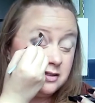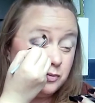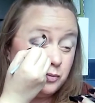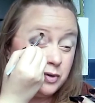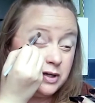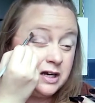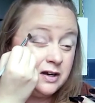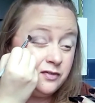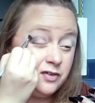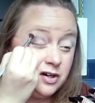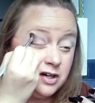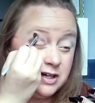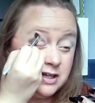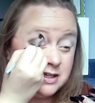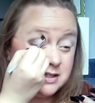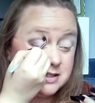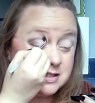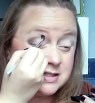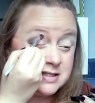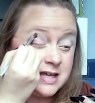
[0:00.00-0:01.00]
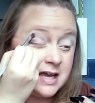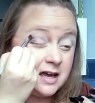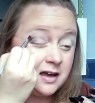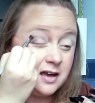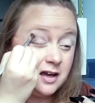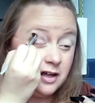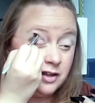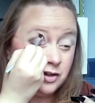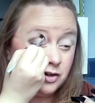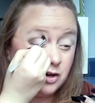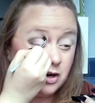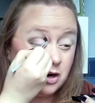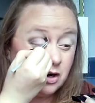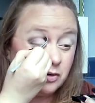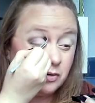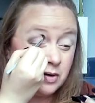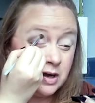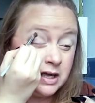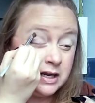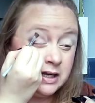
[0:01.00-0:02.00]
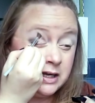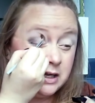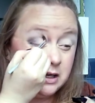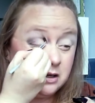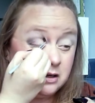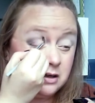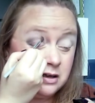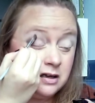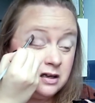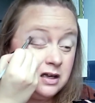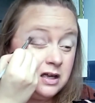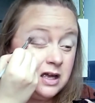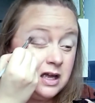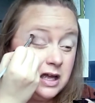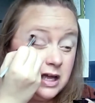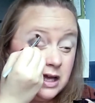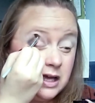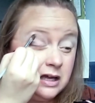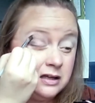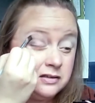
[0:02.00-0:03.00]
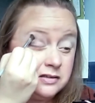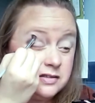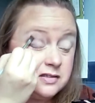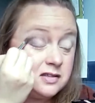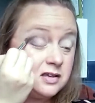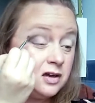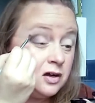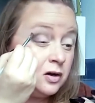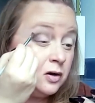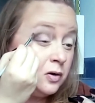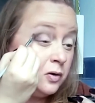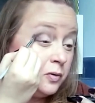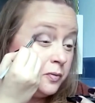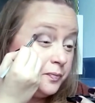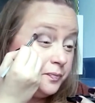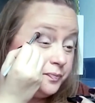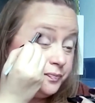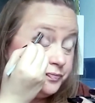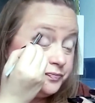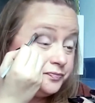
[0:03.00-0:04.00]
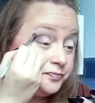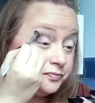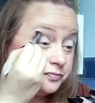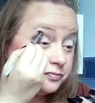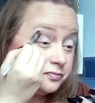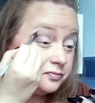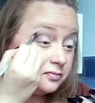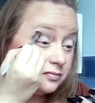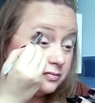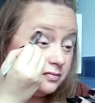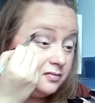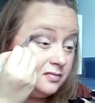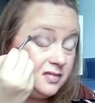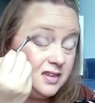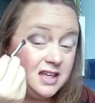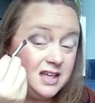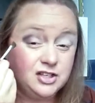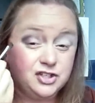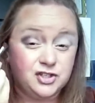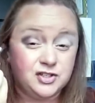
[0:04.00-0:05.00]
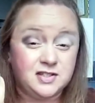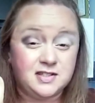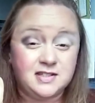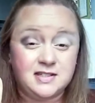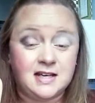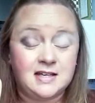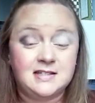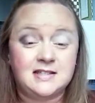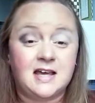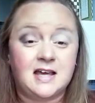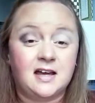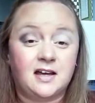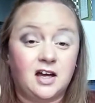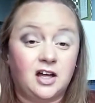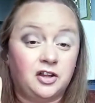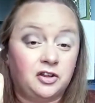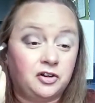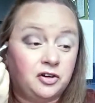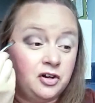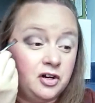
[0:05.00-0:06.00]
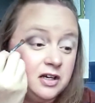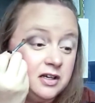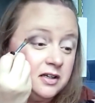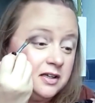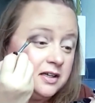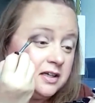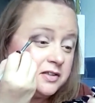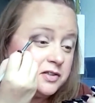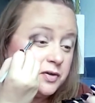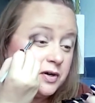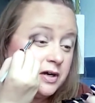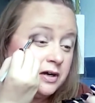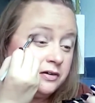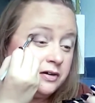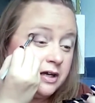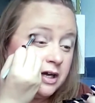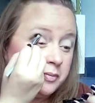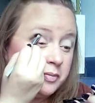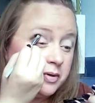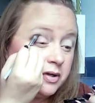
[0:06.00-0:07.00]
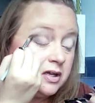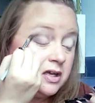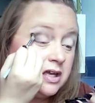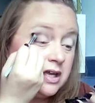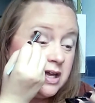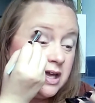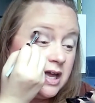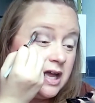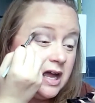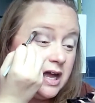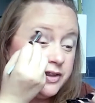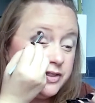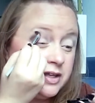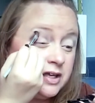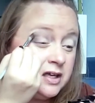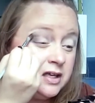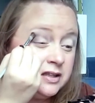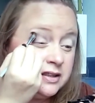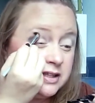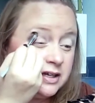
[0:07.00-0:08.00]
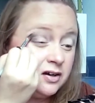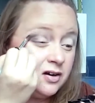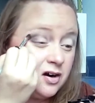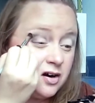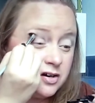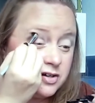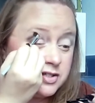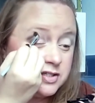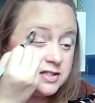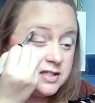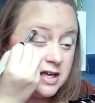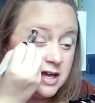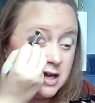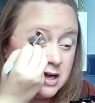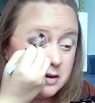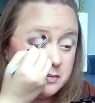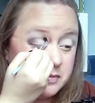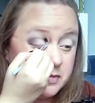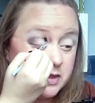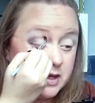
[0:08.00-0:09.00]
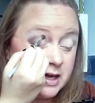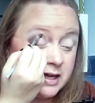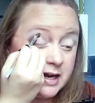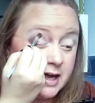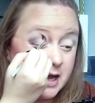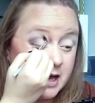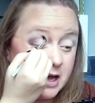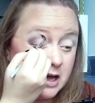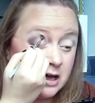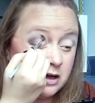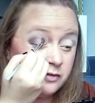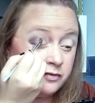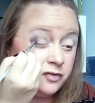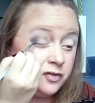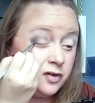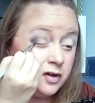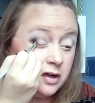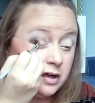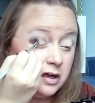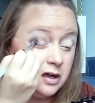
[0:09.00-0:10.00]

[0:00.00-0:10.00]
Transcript: whatever it is, is that color already. And so it just stays that color and gets ground up. And then there are some that have